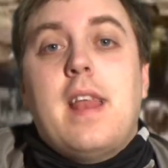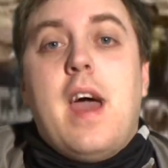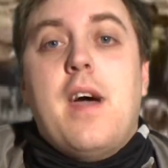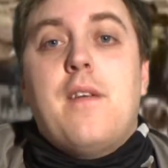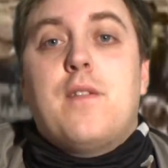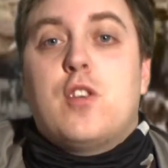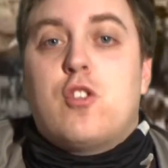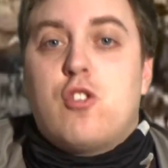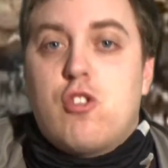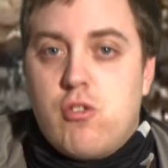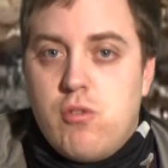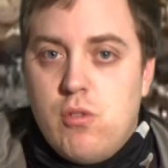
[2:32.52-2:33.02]
to
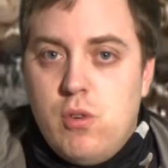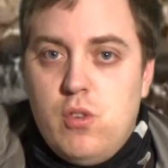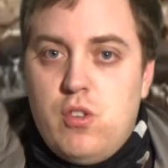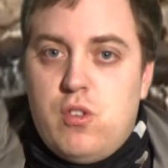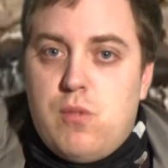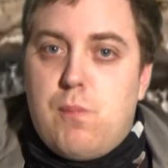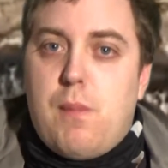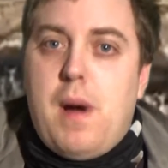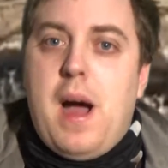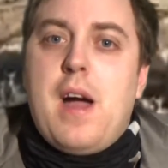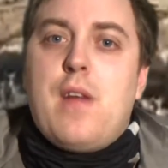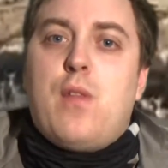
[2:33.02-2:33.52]
have a
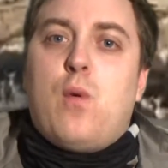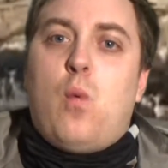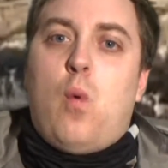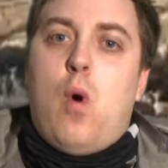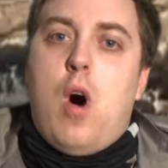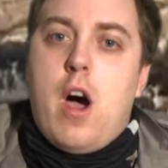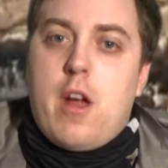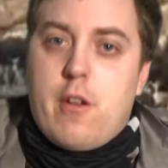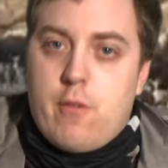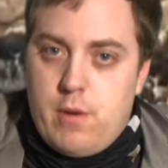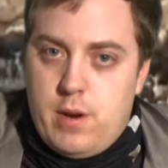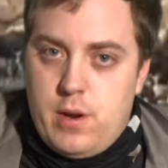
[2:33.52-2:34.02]
truce by the
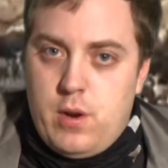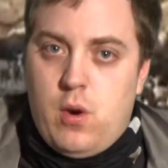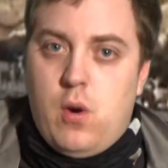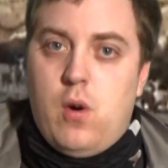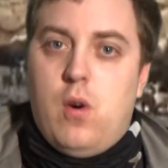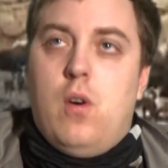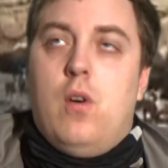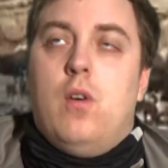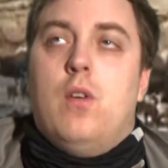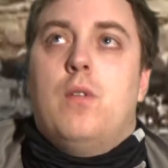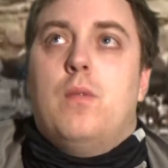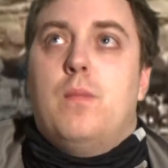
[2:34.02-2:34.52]
watering
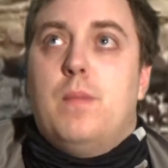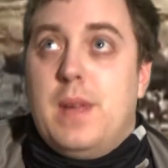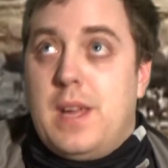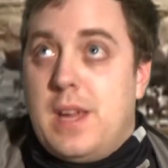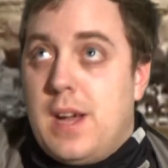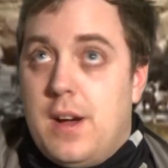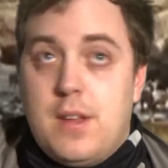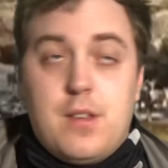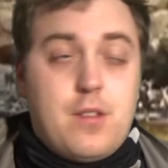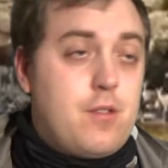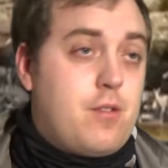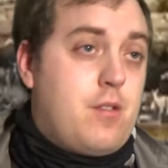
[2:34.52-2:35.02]
hole
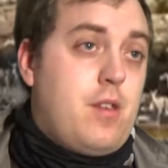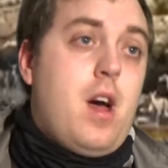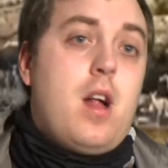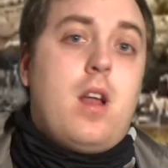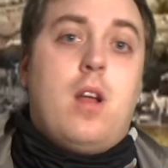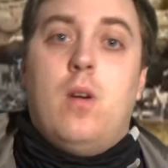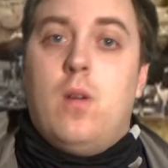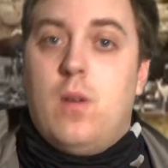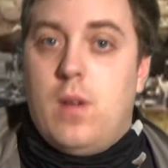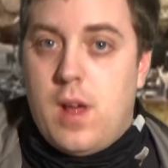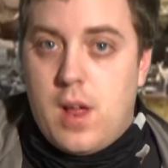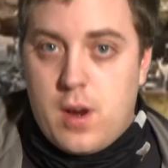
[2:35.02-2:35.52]
because there's not
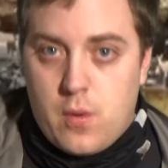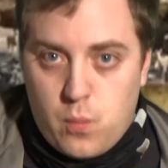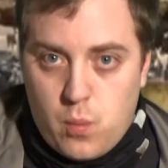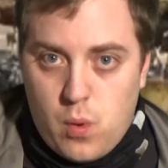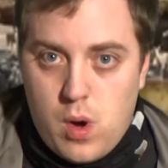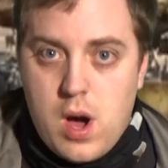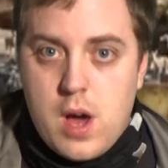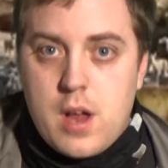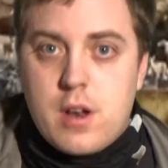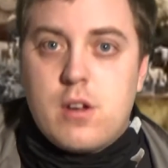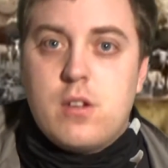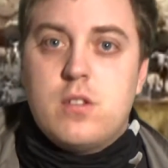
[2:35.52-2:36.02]
a whole lot of
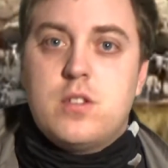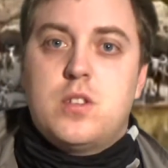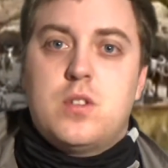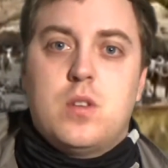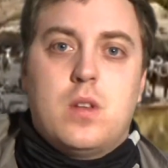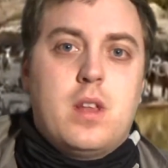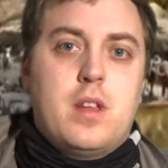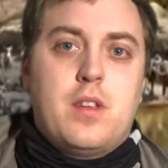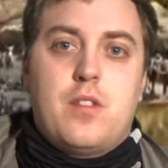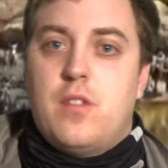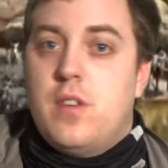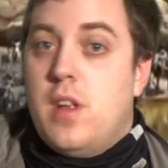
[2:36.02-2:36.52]
water, so
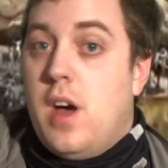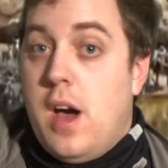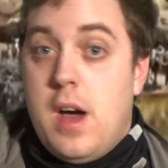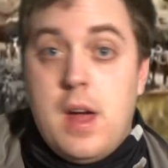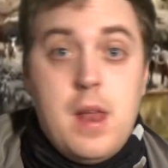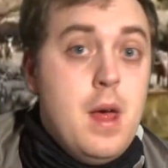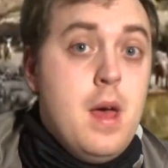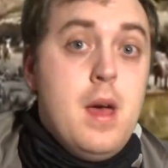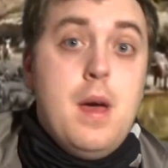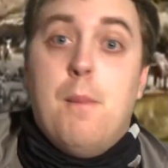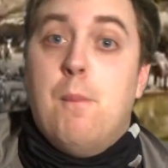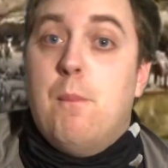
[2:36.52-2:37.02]
let's
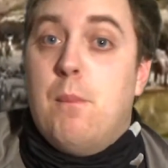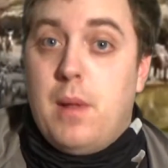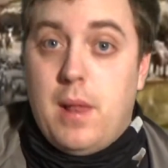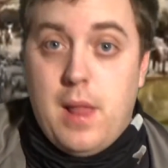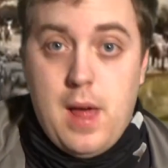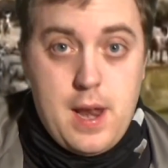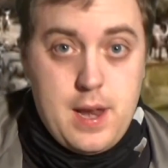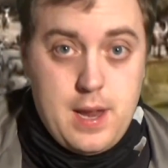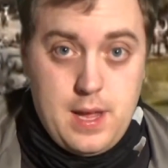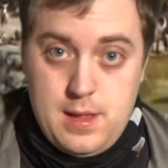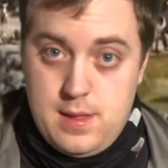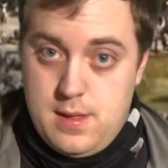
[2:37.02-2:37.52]
not
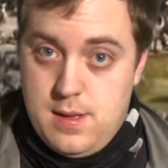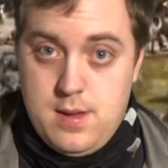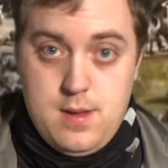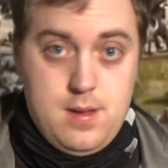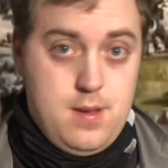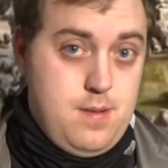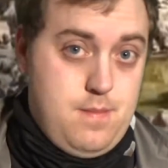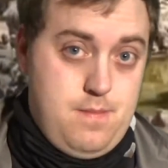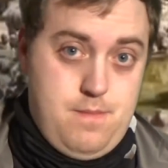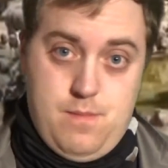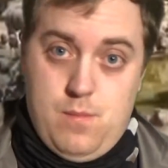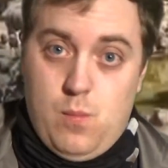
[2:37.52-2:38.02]
bloody
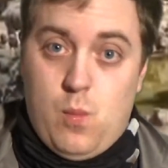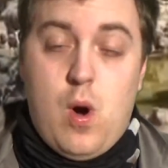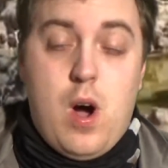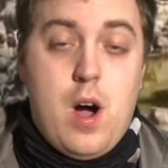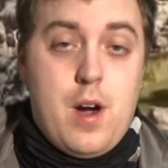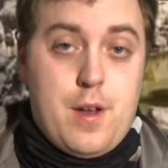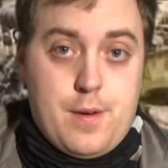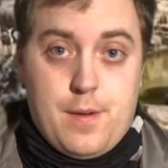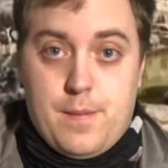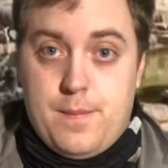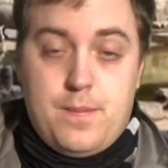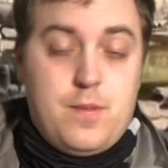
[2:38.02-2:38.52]
the
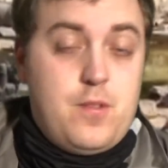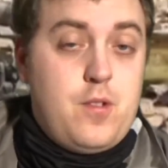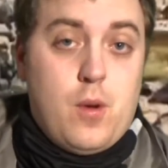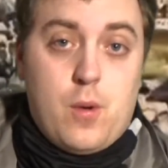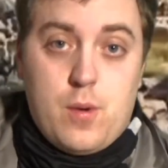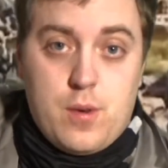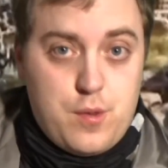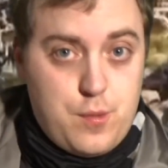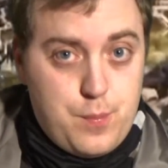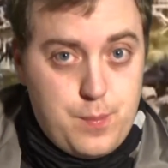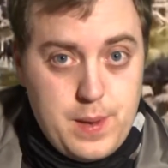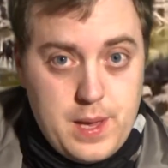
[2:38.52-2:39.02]
water, so
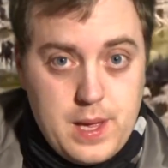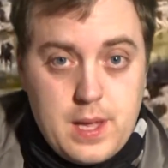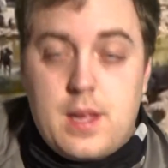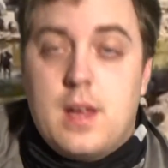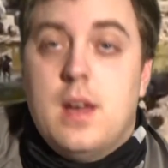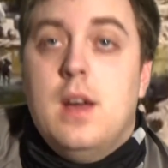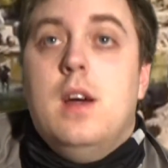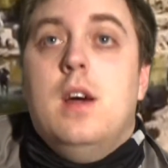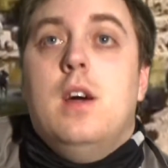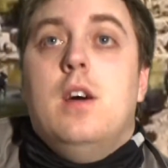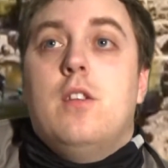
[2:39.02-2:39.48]
to speak.